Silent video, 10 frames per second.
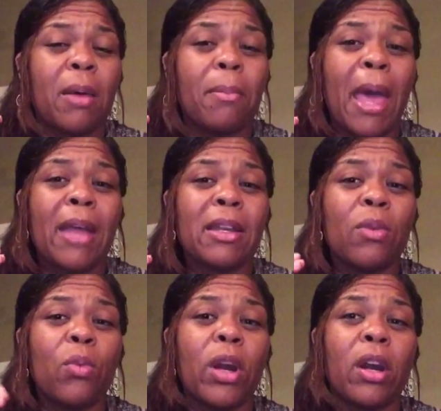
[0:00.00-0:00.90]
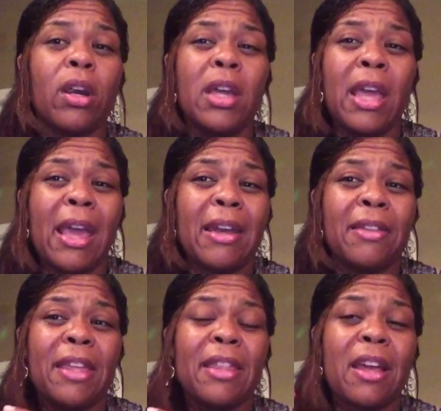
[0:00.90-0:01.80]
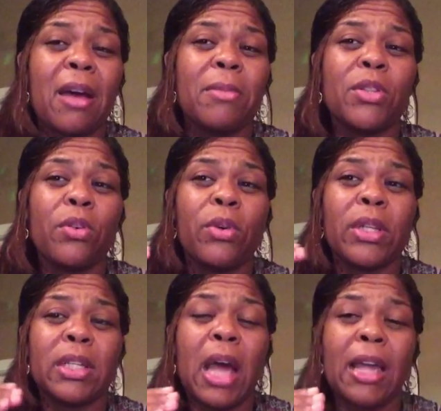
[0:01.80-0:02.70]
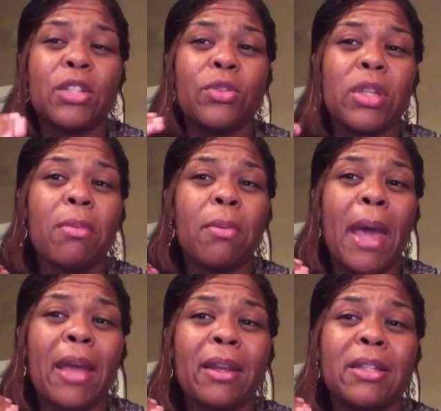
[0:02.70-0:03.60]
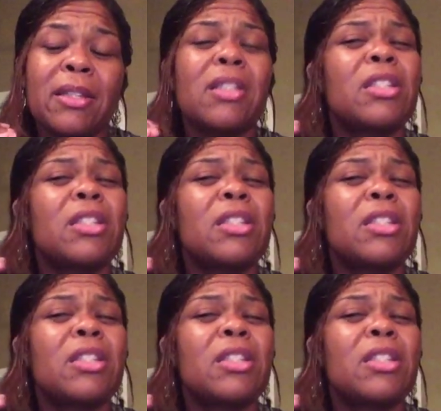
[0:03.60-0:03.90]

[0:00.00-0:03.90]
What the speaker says: magnet where anything that comes through, I do double magnets.